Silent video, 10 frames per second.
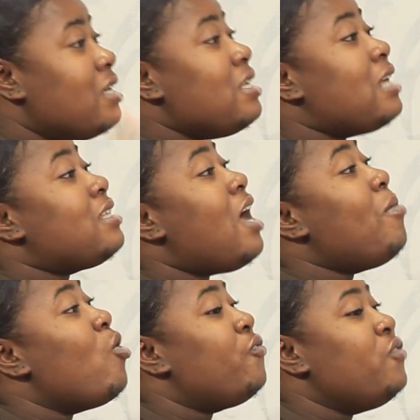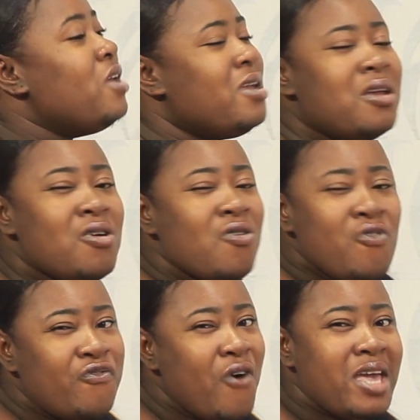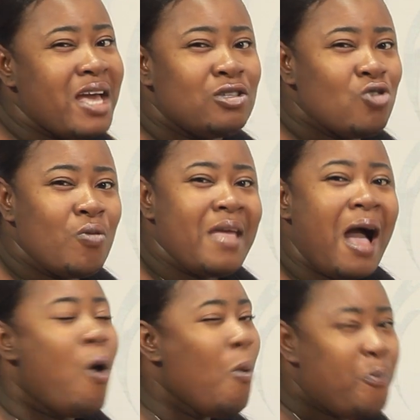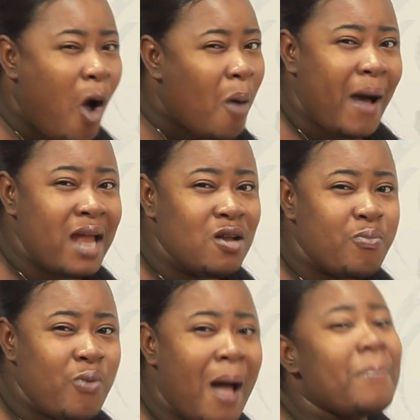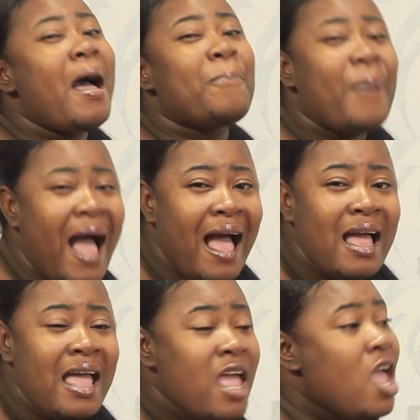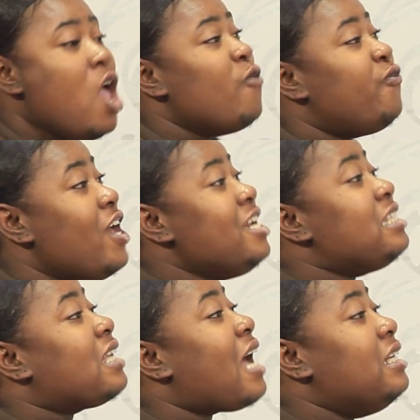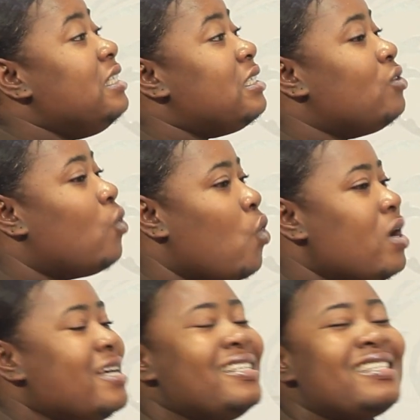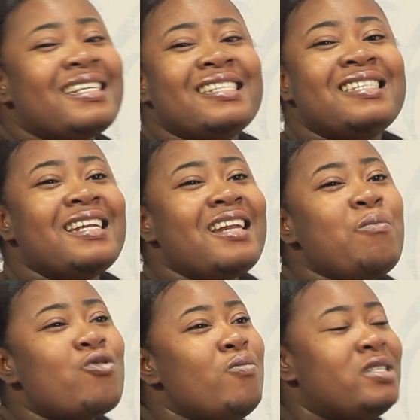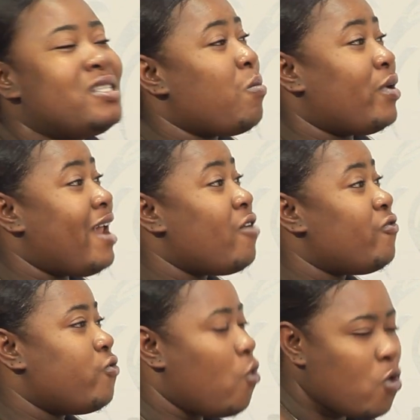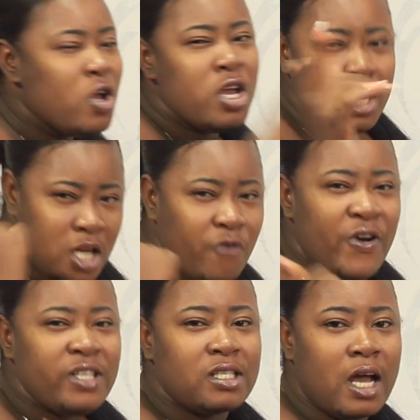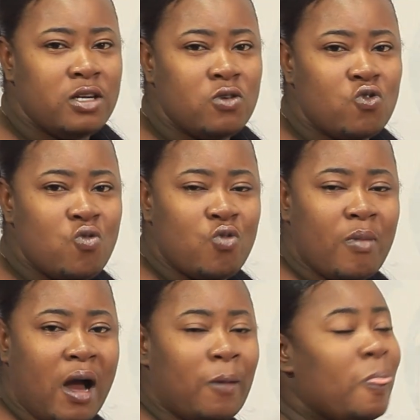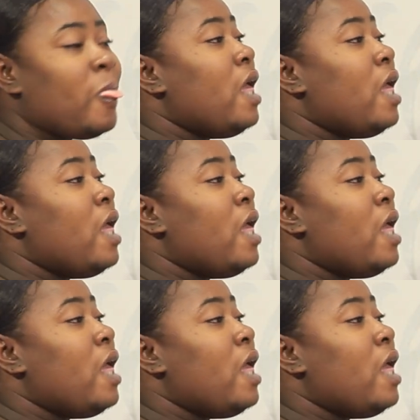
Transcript: That's some of you. Forget you'll be a own power by new poor papa. If you need scanning to know. Celestine, I'm crumb to your damn fool. Your first scanning go, mama.